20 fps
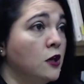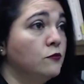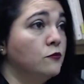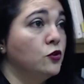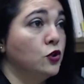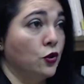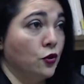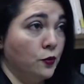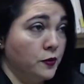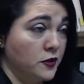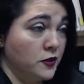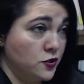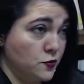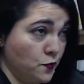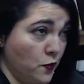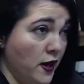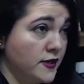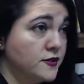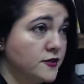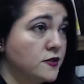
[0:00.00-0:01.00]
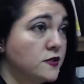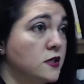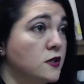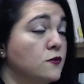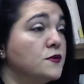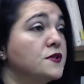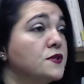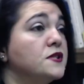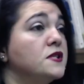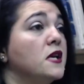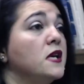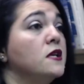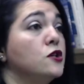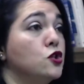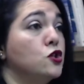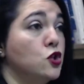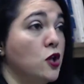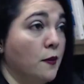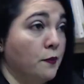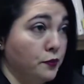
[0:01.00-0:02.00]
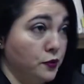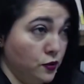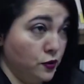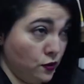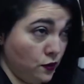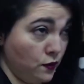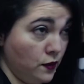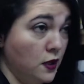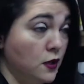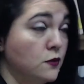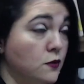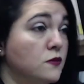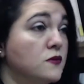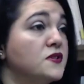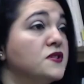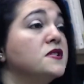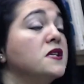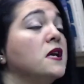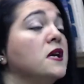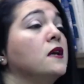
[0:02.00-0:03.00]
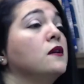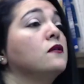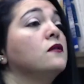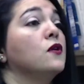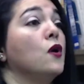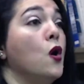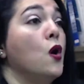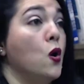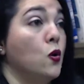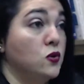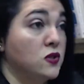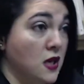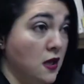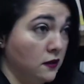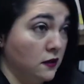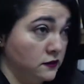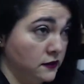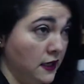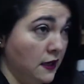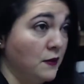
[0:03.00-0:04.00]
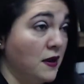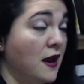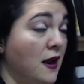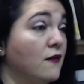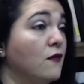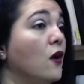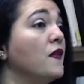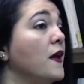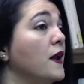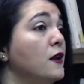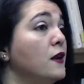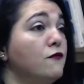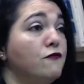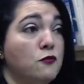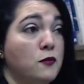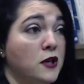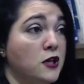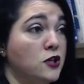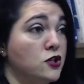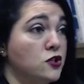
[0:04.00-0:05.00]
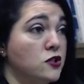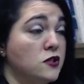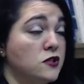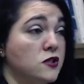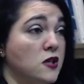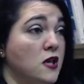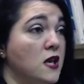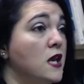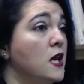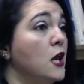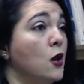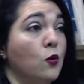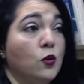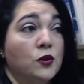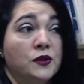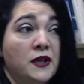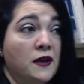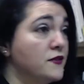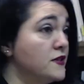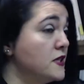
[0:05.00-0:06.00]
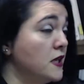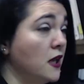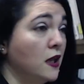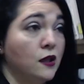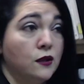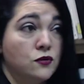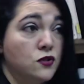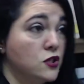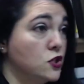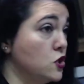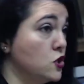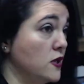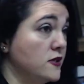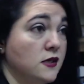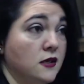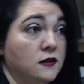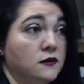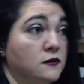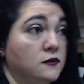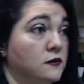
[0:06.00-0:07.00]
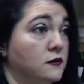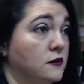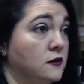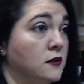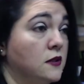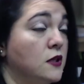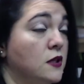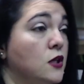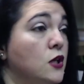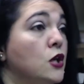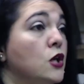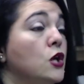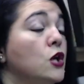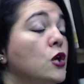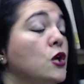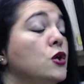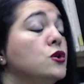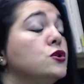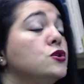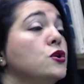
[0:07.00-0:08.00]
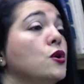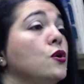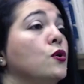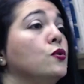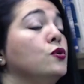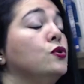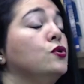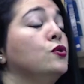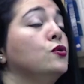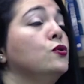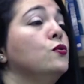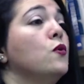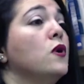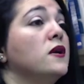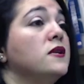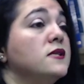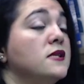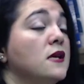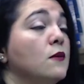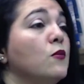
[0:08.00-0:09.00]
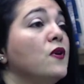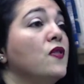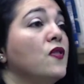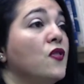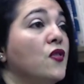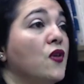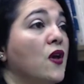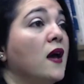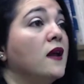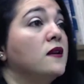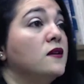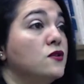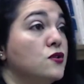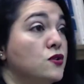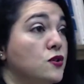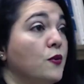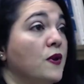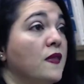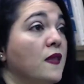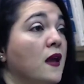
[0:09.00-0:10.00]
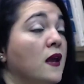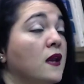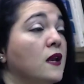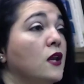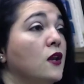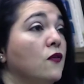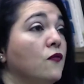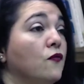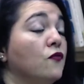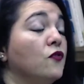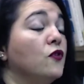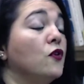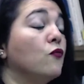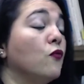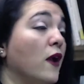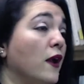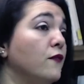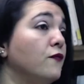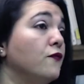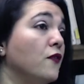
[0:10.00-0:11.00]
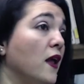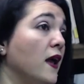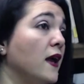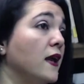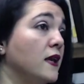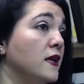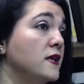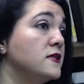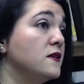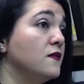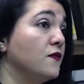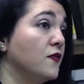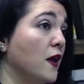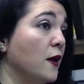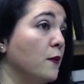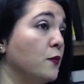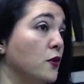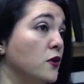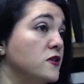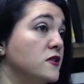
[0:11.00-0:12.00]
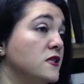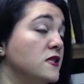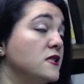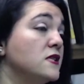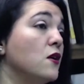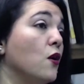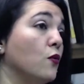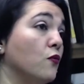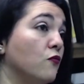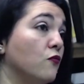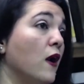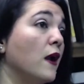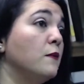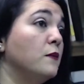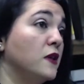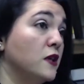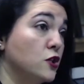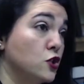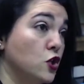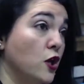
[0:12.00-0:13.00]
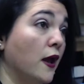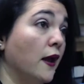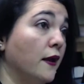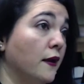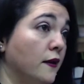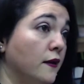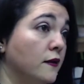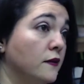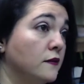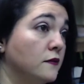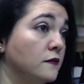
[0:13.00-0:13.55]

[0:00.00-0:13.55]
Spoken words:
Europe Express. It will state JetBlue. It will state the hotel name. All that information it will never say Lucy Chesna. Mm-hmm. So you want someone that is doing that. If the red flag is if that person says, "Oh, write me a check